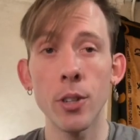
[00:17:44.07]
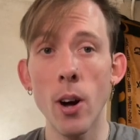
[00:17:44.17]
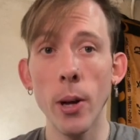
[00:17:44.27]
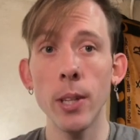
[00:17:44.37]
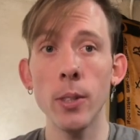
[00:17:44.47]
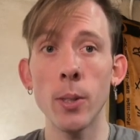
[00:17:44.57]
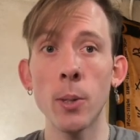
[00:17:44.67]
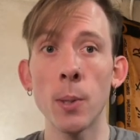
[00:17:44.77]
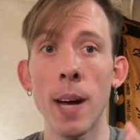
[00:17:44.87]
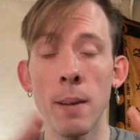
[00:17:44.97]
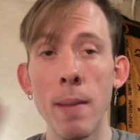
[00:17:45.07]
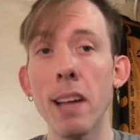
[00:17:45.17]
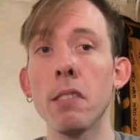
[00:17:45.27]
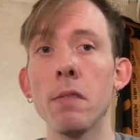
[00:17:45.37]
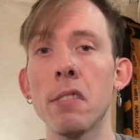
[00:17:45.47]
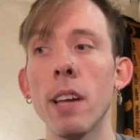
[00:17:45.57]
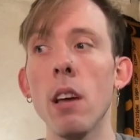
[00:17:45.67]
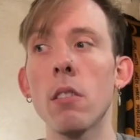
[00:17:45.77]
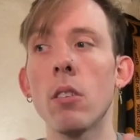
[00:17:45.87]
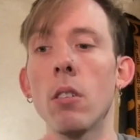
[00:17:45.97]
talking to on a massive
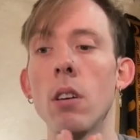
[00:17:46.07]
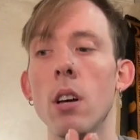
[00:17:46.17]
scale